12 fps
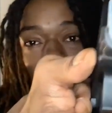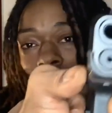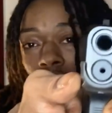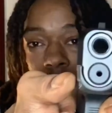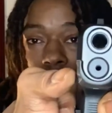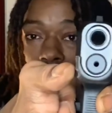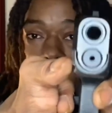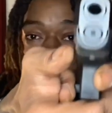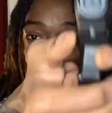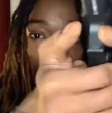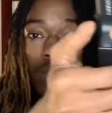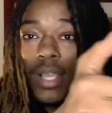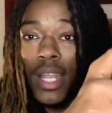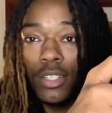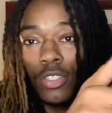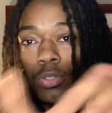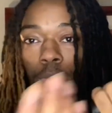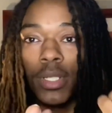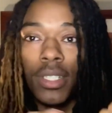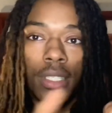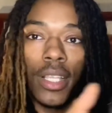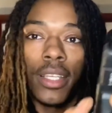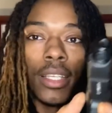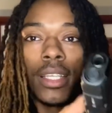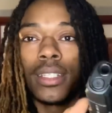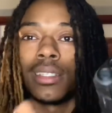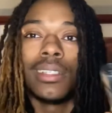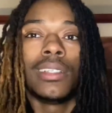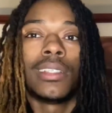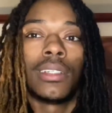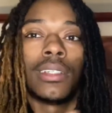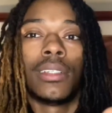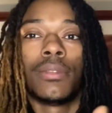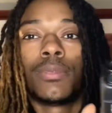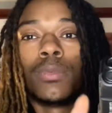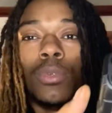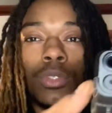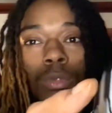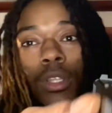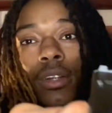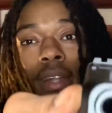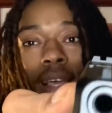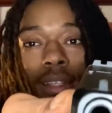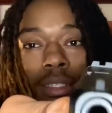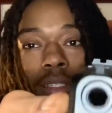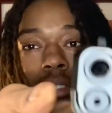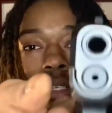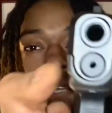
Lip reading: like, I'm not telling you how to shoot, but it's like, it's easier if when you learn how to,